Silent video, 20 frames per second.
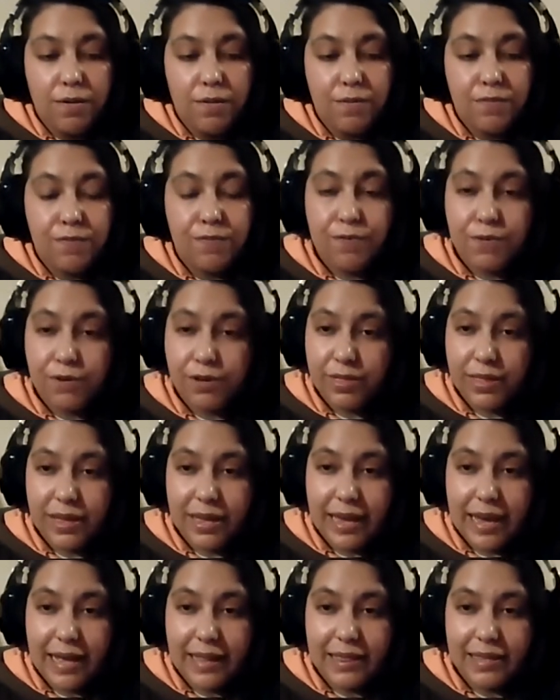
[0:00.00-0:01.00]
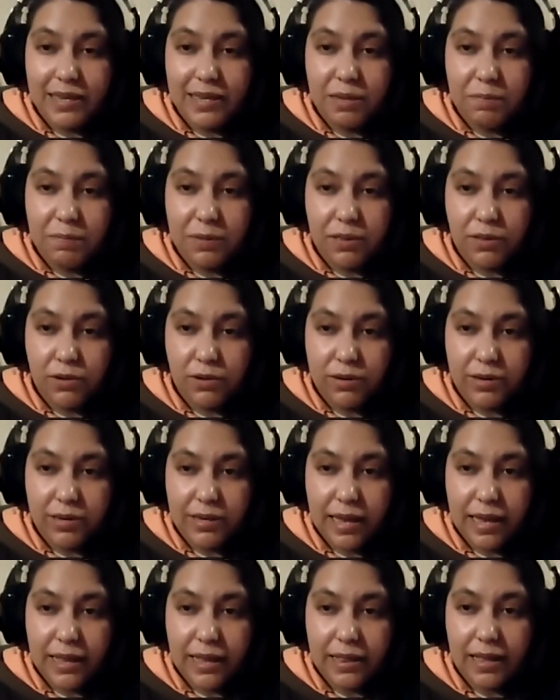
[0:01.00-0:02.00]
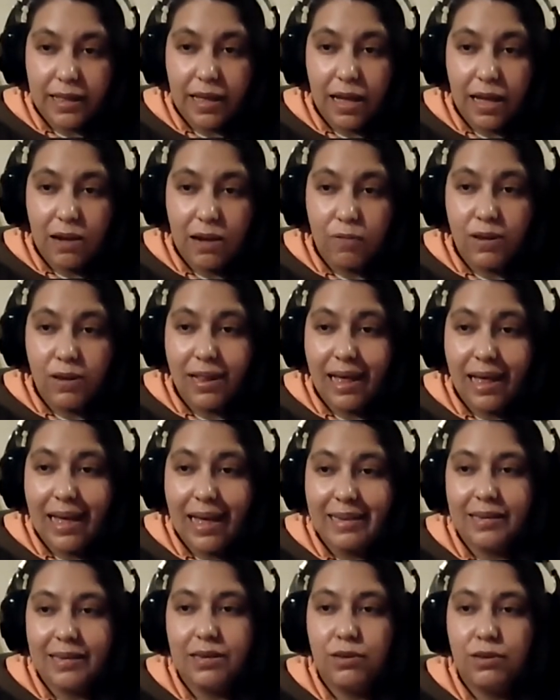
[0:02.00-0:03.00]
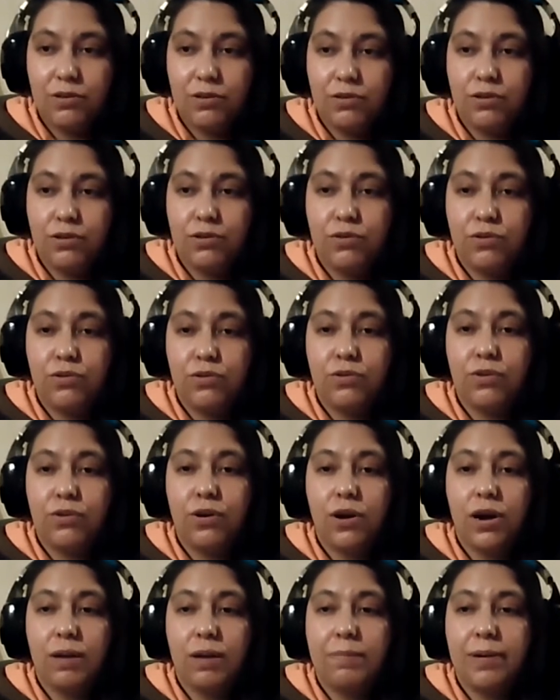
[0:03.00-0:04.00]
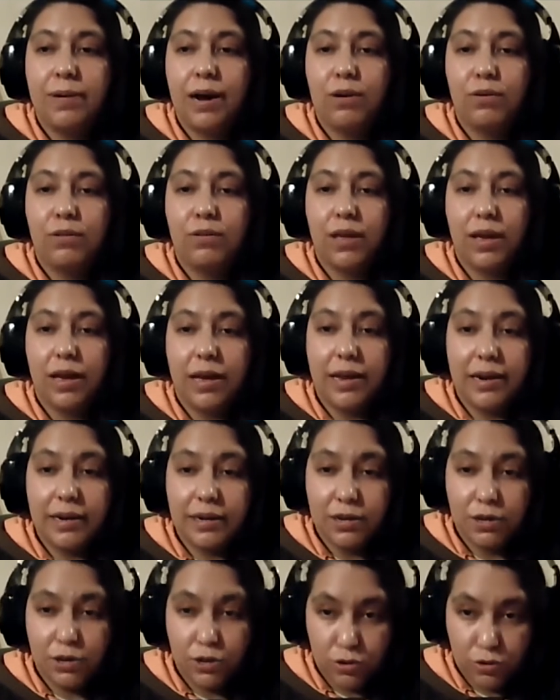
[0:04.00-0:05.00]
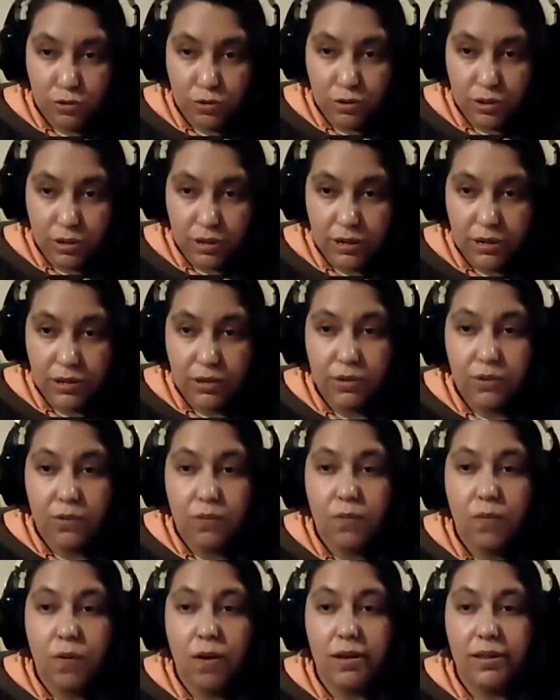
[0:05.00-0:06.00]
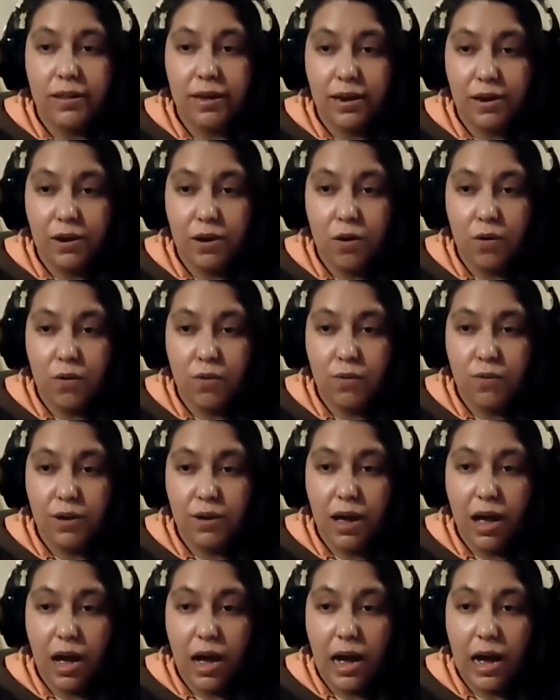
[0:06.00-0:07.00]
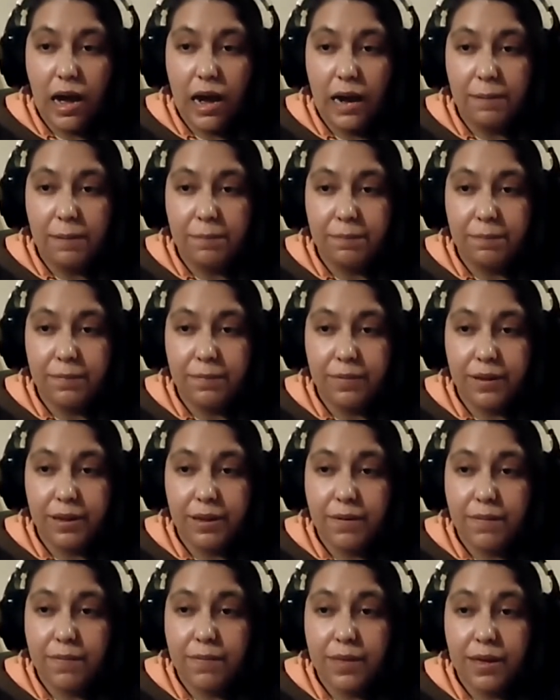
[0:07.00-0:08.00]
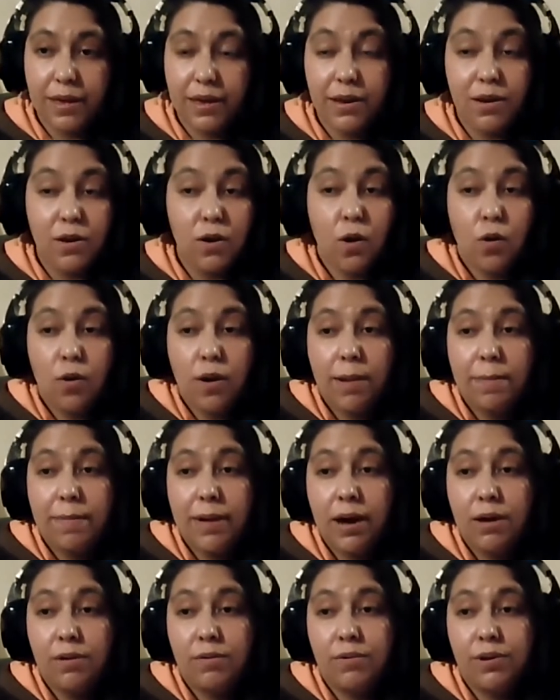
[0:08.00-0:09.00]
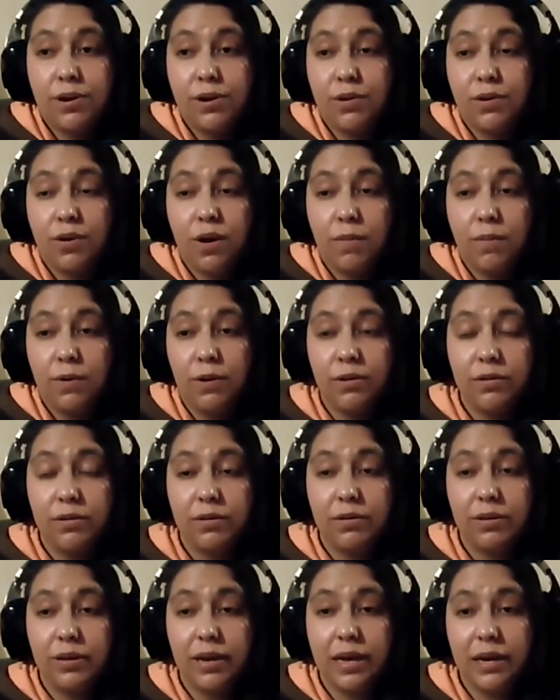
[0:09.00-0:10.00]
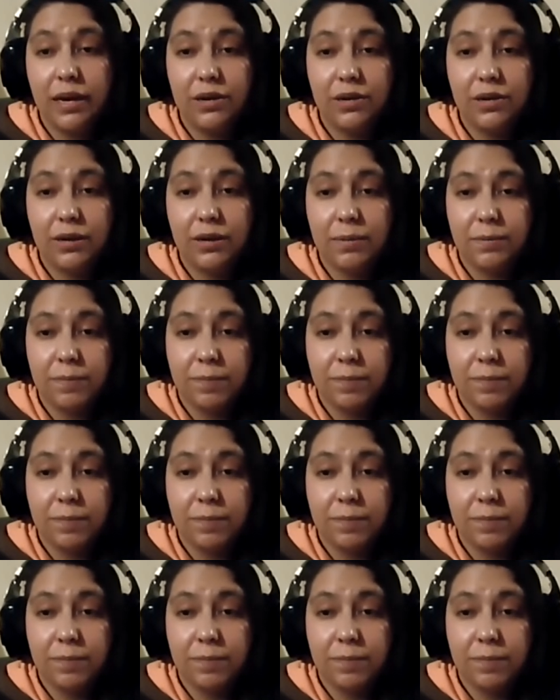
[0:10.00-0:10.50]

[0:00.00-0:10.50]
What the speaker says: For the anticipatory set, I will ask the students to talk about energy sources, what they know, if they know about renewable energy.